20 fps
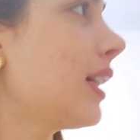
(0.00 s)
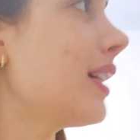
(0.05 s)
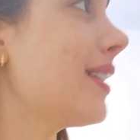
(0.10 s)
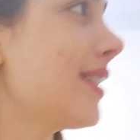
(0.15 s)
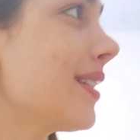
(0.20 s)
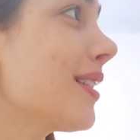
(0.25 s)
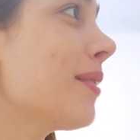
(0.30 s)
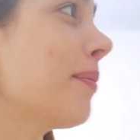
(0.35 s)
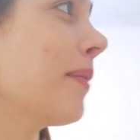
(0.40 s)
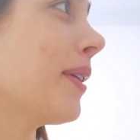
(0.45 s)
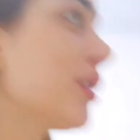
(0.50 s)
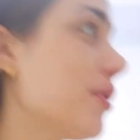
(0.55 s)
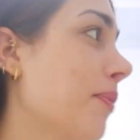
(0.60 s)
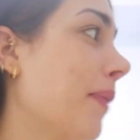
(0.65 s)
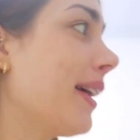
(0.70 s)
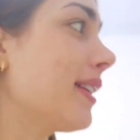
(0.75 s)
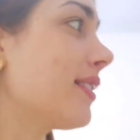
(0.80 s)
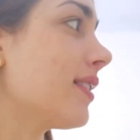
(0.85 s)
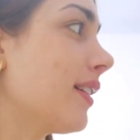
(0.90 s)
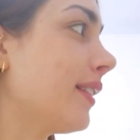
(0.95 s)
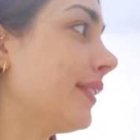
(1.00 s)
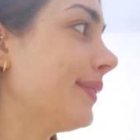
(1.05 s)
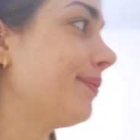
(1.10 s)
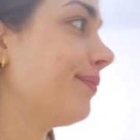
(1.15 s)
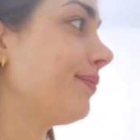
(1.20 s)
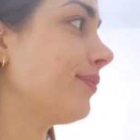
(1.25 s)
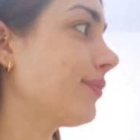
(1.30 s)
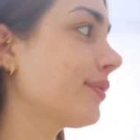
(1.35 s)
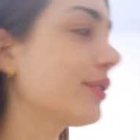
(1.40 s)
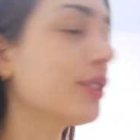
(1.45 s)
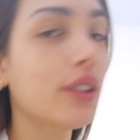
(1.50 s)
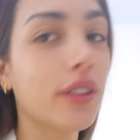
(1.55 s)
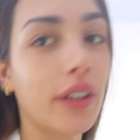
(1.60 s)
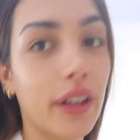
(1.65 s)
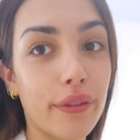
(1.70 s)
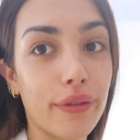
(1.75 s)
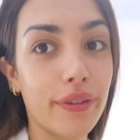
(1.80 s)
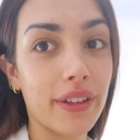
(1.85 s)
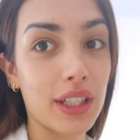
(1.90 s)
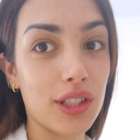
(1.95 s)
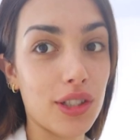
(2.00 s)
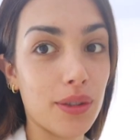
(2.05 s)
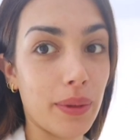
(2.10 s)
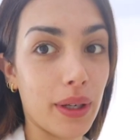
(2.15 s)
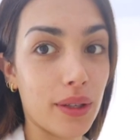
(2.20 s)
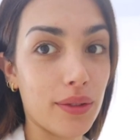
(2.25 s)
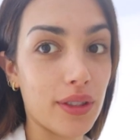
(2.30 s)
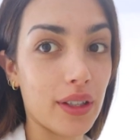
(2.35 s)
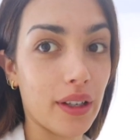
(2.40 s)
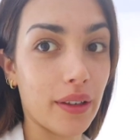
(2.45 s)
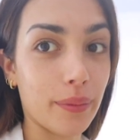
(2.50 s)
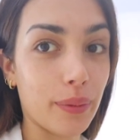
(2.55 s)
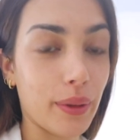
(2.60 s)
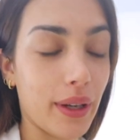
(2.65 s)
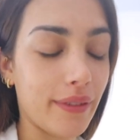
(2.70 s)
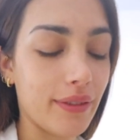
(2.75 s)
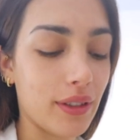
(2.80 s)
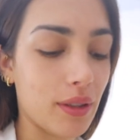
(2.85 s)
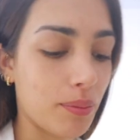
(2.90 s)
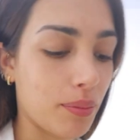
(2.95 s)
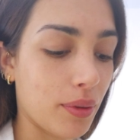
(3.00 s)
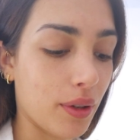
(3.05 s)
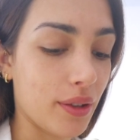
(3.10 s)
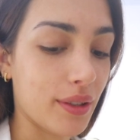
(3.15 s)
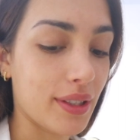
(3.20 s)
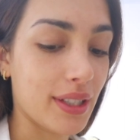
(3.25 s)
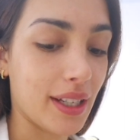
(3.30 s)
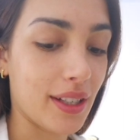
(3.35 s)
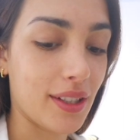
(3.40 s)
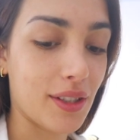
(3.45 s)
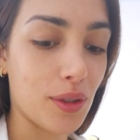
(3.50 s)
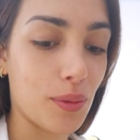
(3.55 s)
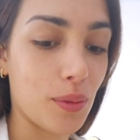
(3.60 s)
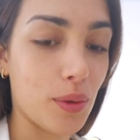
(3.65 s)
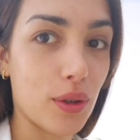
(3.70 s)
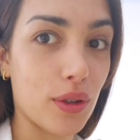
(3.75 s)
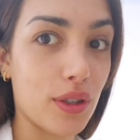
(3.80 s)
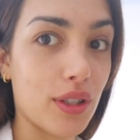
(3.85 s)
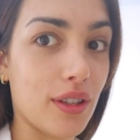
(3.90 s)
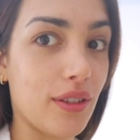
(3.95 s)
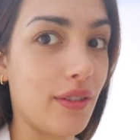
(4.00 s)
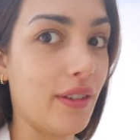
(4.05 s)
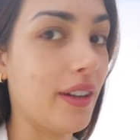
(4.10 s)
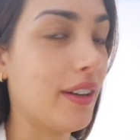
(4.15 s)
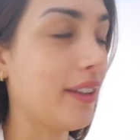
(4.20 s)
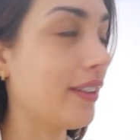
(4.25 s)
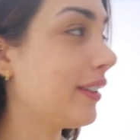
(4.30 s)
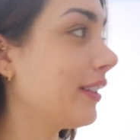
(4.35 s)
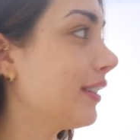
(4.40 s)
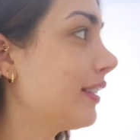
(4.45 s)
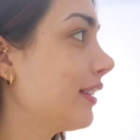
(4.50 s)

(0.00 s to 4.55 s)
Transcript: It's a smidge better. All right, Fiji, well done. Whatever you process your water through,